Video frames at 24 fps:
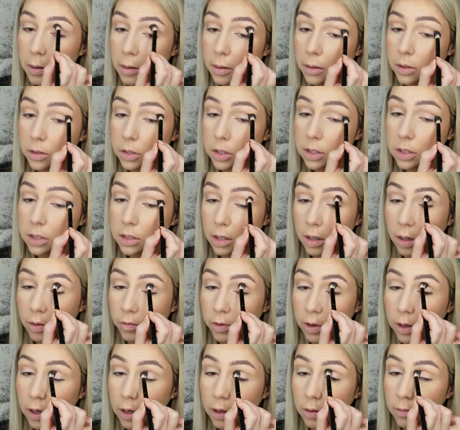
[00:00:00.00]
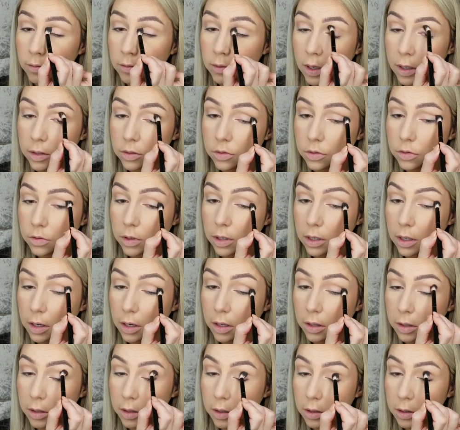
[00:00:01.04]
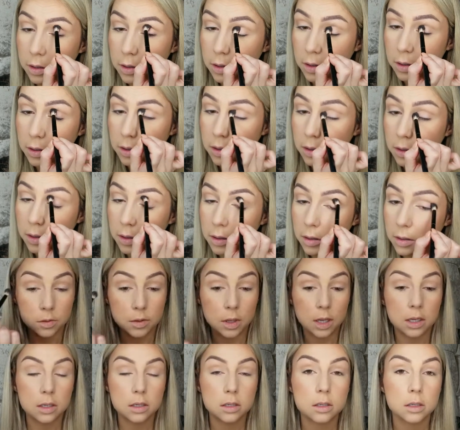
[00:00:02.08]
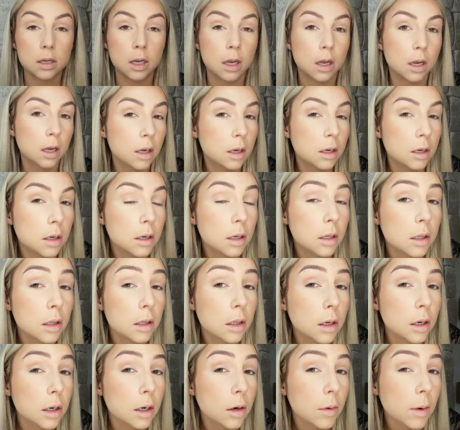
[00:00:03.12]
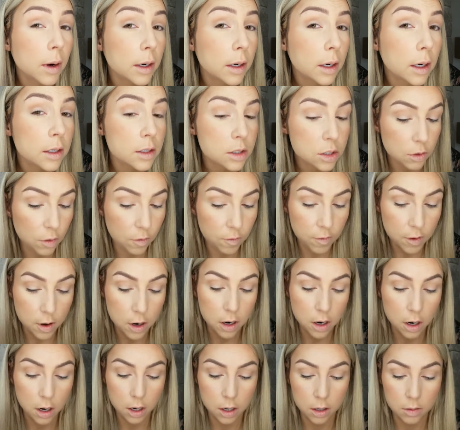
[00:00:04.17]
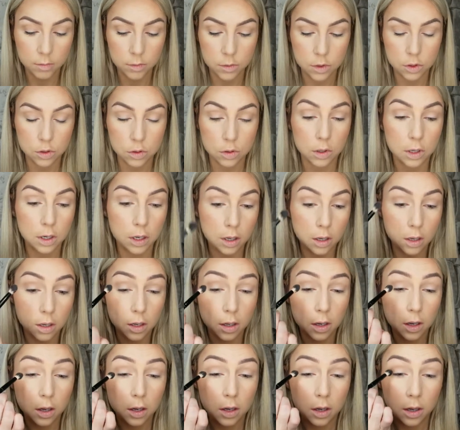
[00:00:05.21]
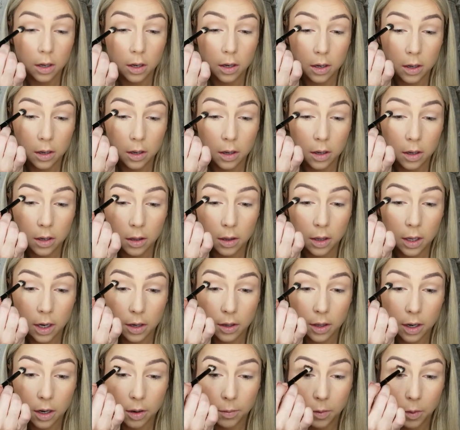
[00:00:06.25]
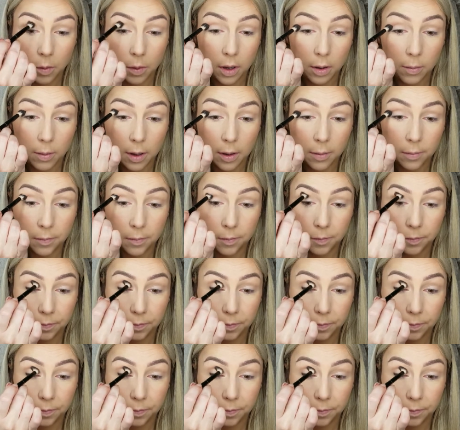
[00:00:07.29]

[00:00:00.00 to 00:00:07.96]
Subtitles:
They're just a lovely natural green colour. That's looking quite nice so far. Just gonna layer that up a wee bit.